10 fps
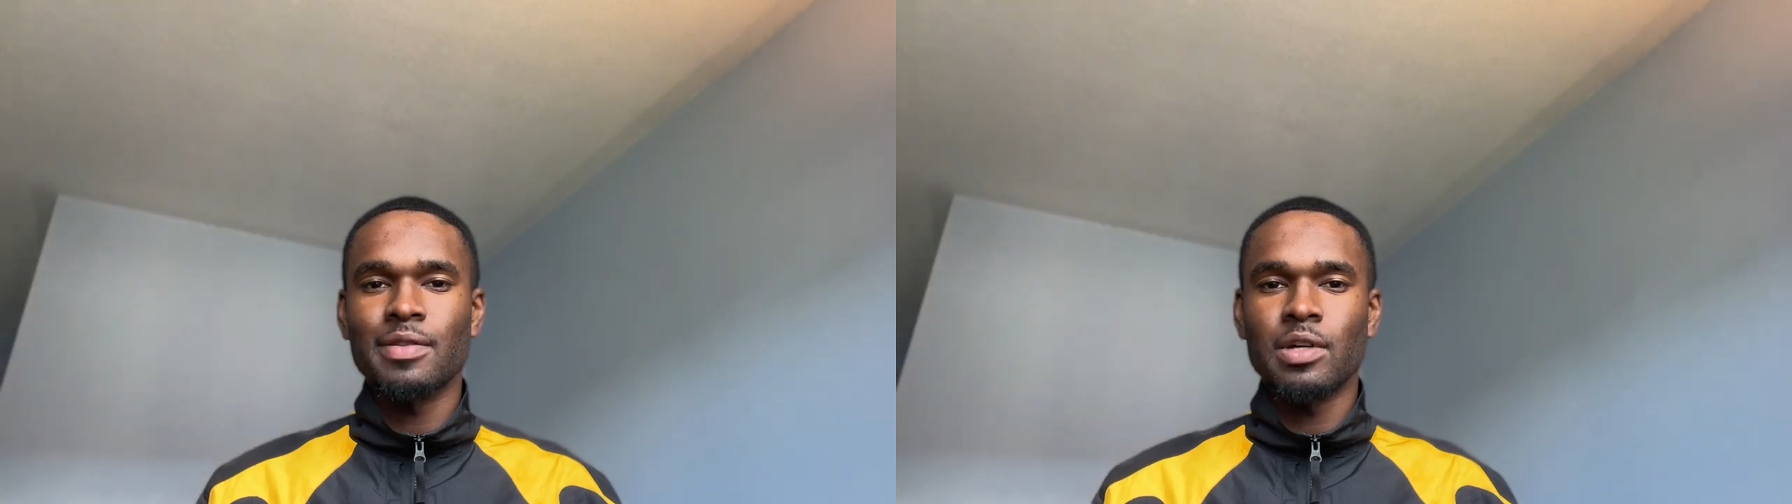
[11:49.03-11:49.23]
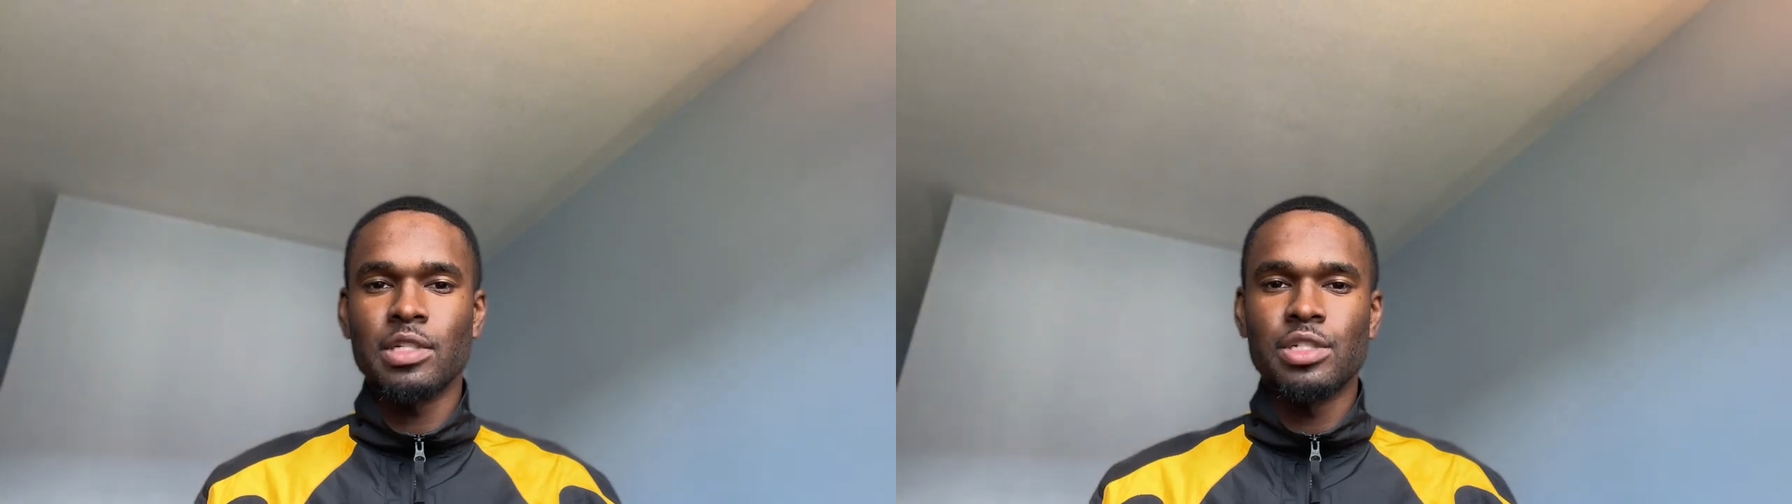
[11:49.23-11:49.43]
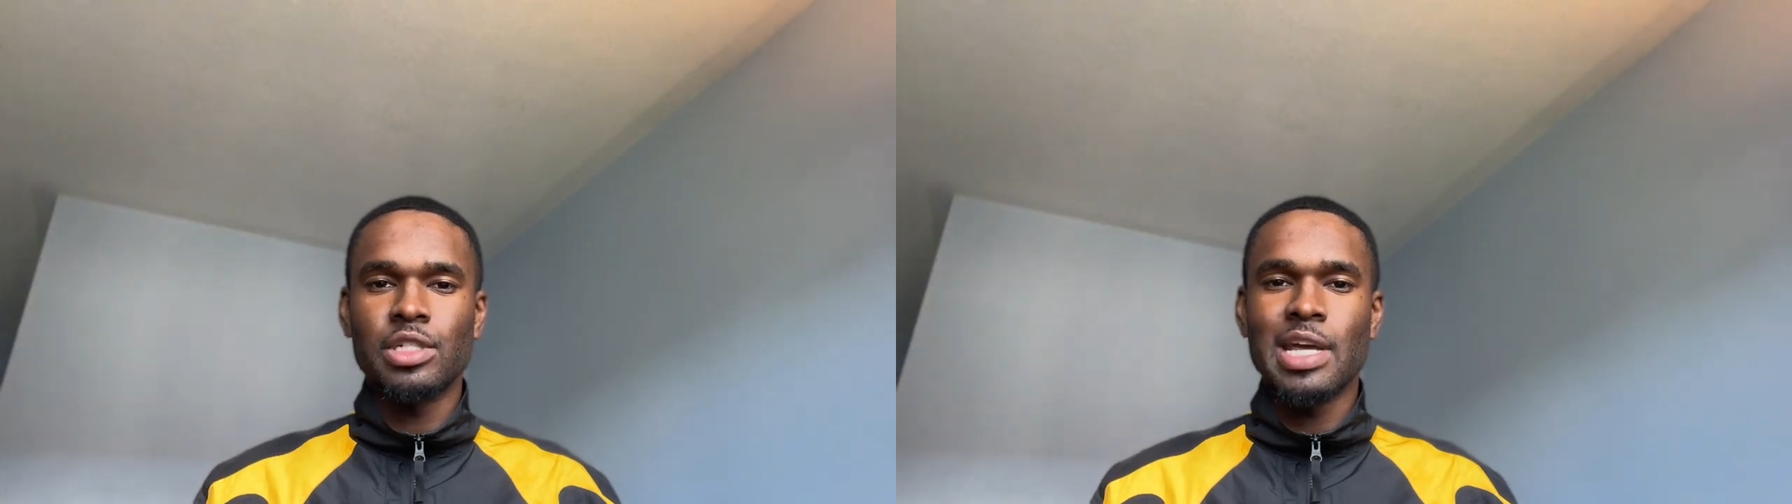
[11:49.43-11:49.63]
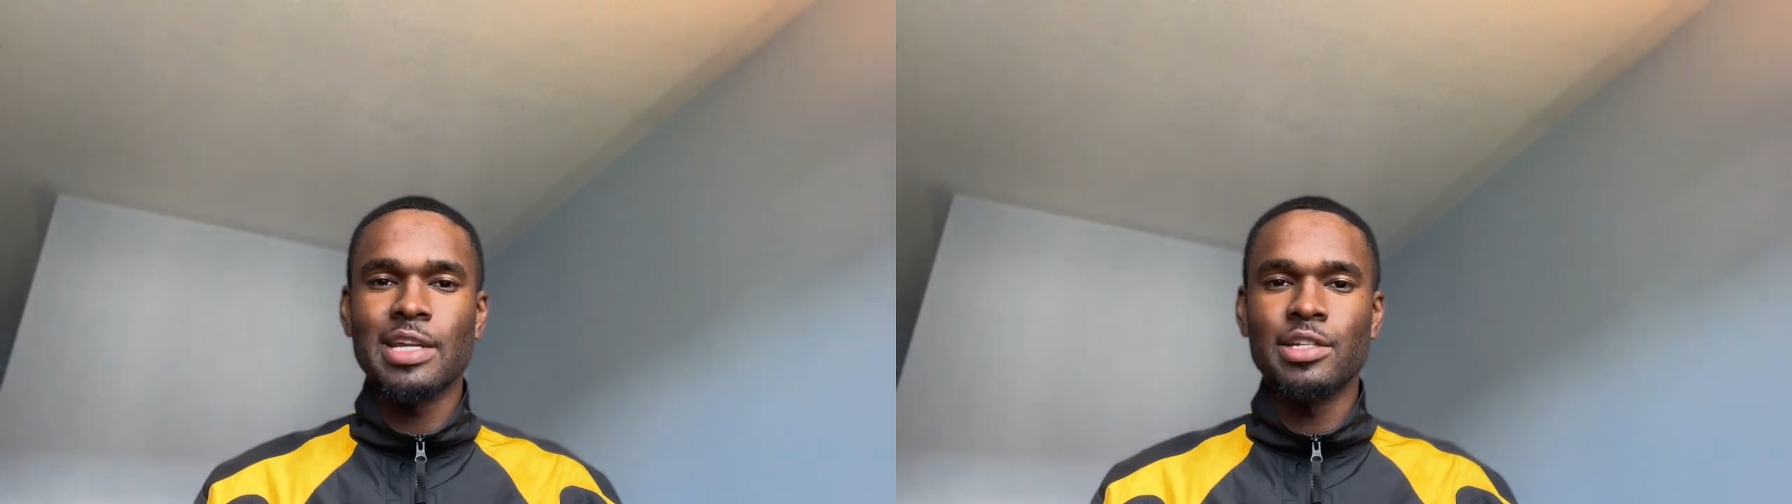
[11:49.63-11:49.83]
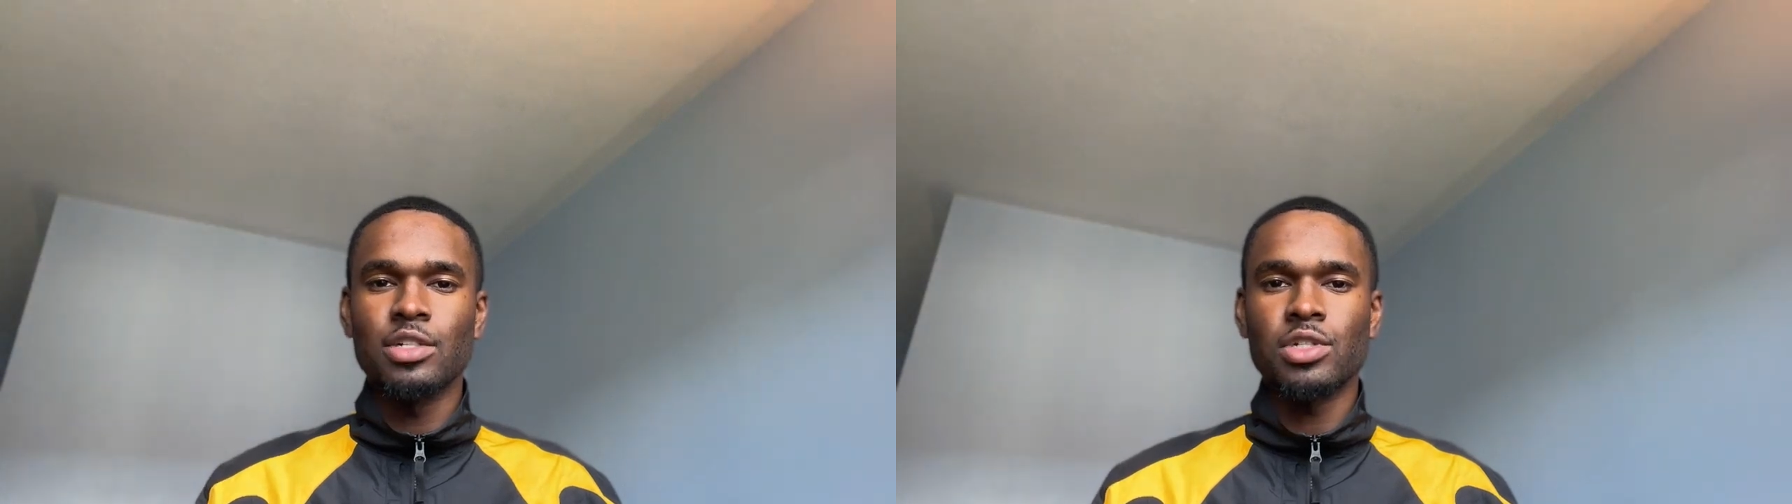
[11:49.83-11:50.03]

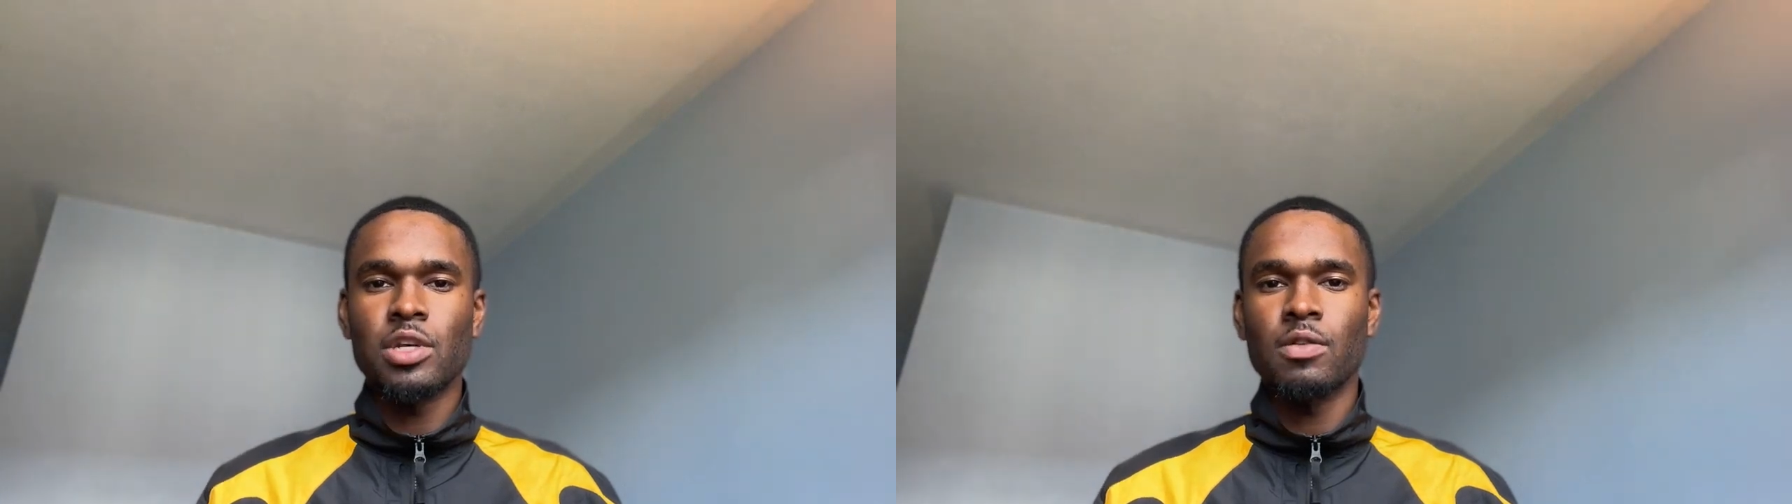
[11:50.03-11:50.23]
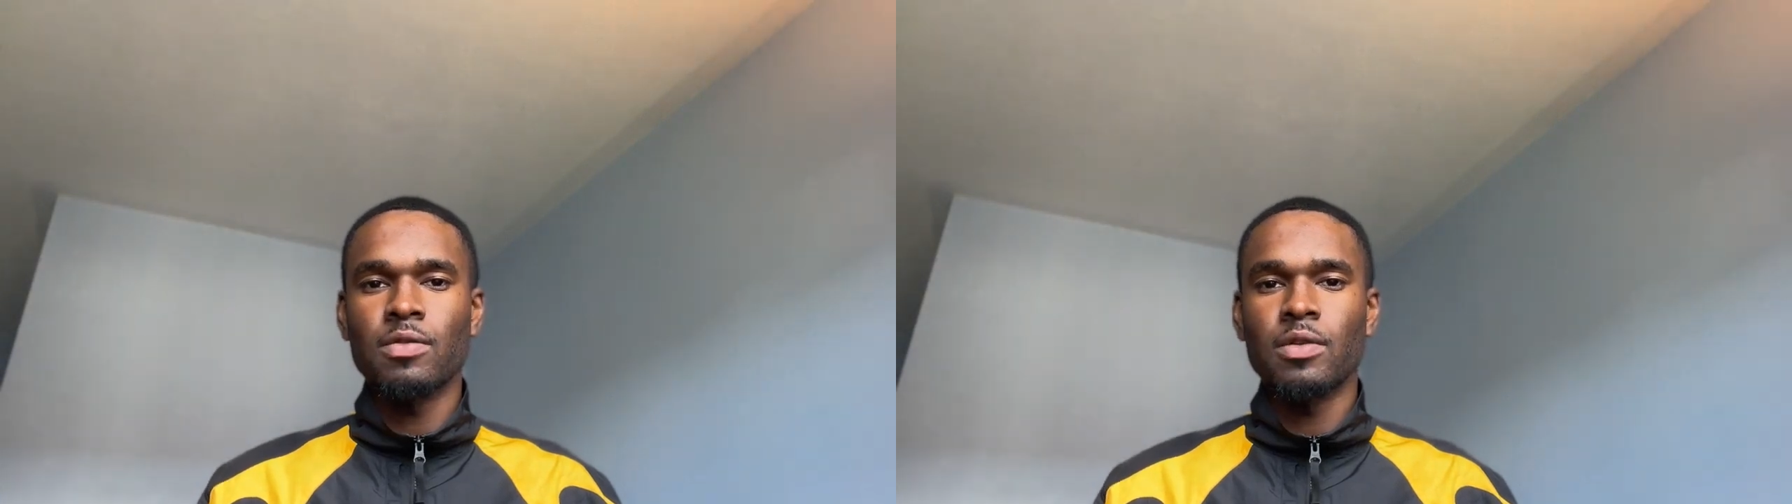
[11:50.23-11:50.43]
understanding yourself,